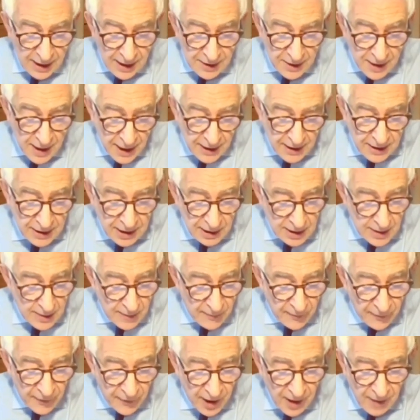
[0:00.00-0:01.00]
and I can
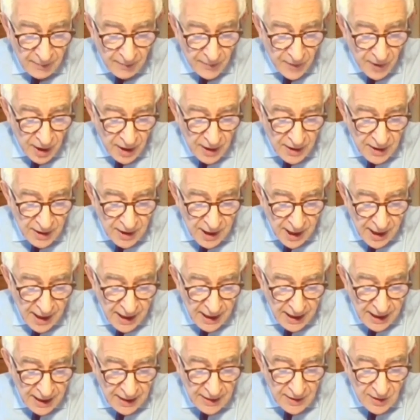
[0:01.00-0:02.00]
confirm that
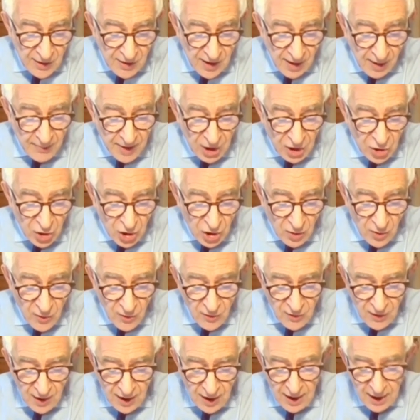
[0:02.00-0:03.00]
in some
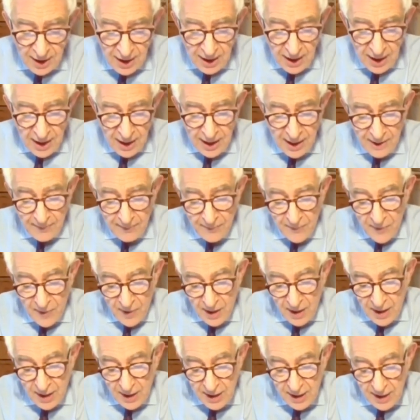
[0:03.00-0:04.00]
issues,
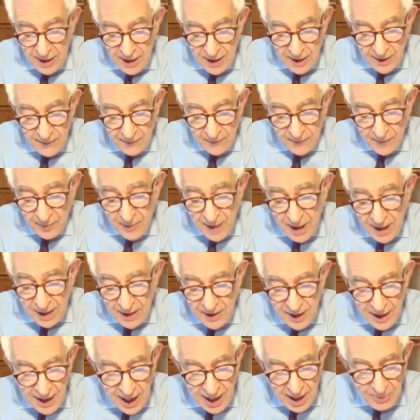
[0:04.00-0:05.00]
for me
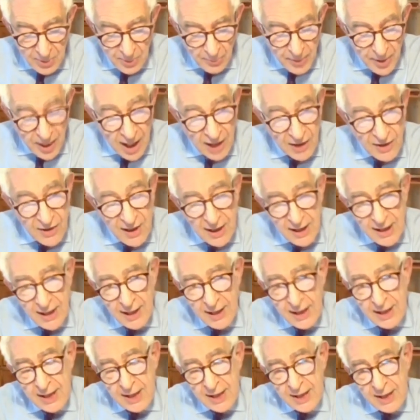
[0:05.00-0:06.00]
in the Labour
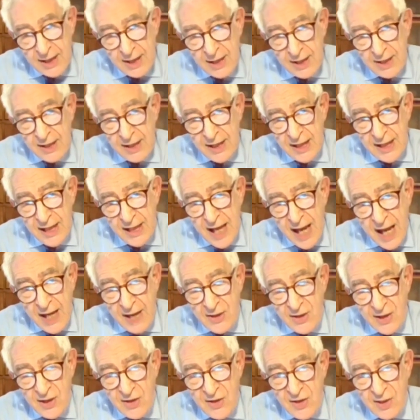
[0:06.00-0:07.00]
Party, the
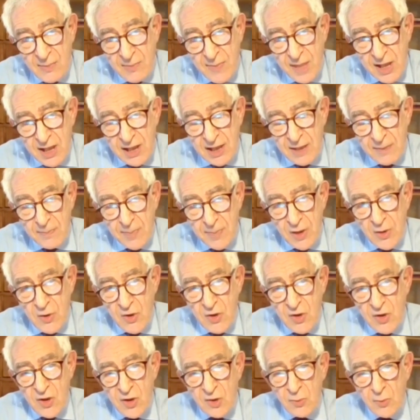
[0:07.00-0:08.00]
anti-Semitic
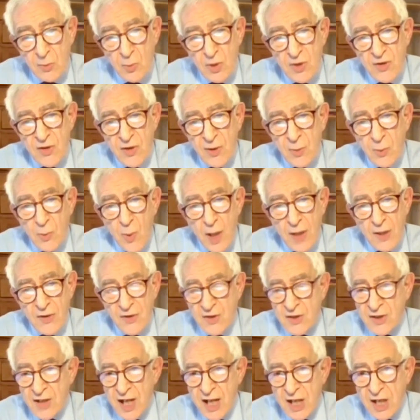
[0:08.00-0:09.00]
abuse was at
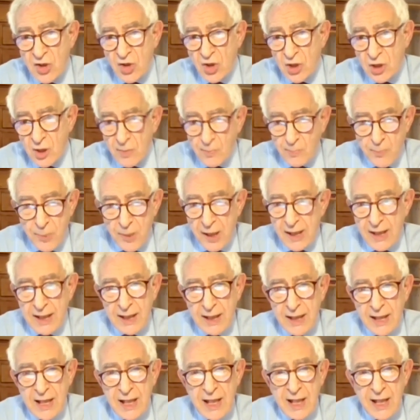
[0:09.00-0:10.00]
one stage
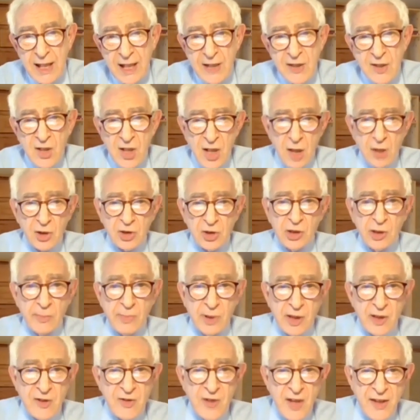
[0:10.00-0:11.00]
completely
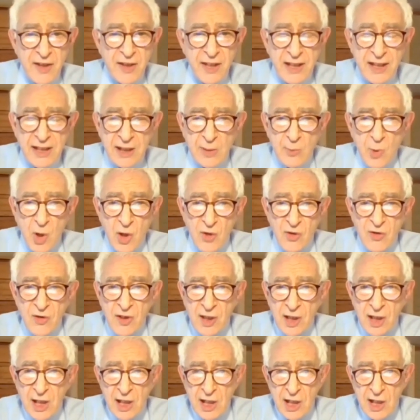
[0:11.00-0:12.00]
intolerable, as I think it
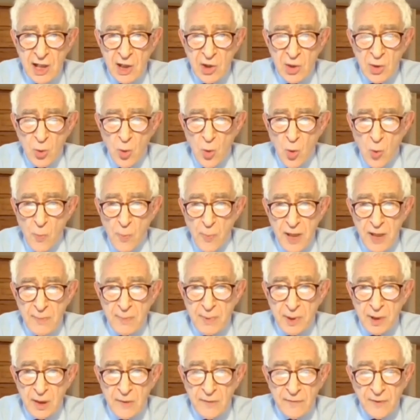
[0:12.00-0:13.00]
was to all
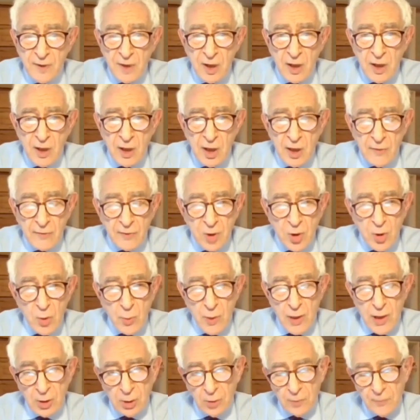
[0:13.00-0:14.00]
people of
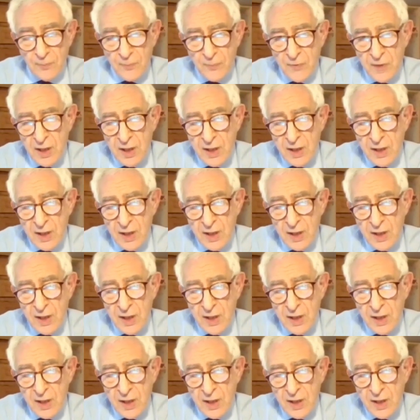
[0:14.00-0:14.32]
goodwill.